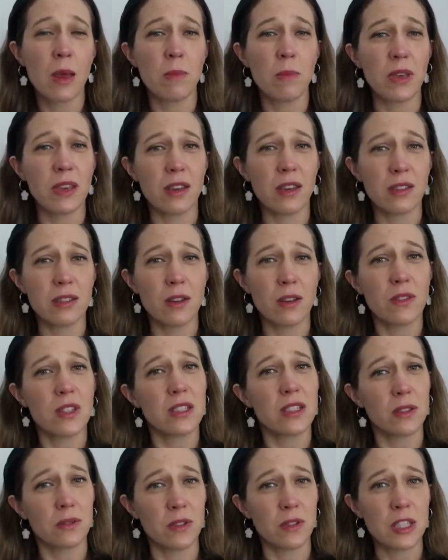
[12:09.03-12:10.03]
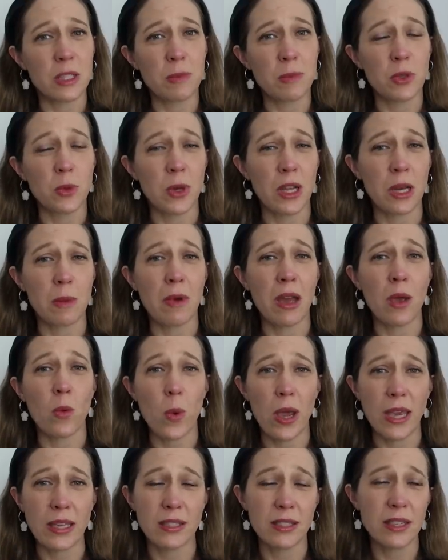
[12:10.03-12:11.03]
because of the difference between my
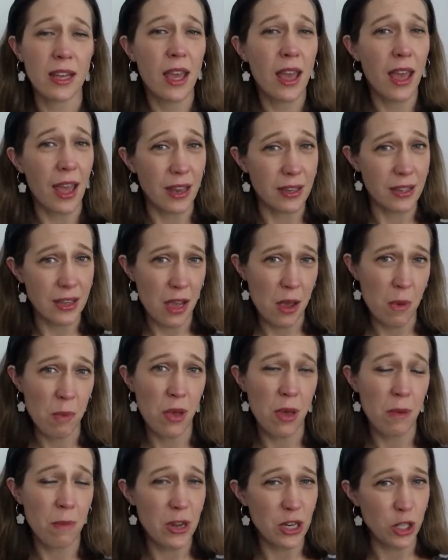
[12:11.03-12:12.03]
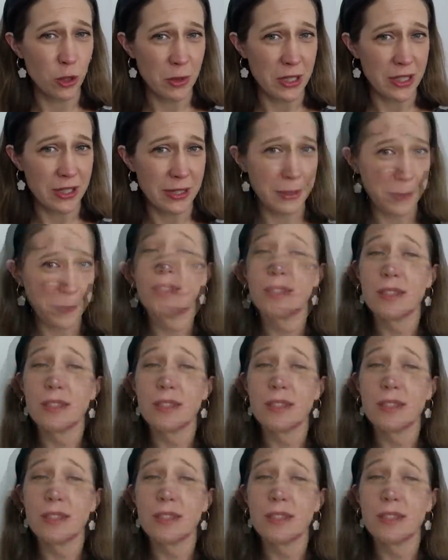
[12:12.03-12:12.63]
waist and hip measurements.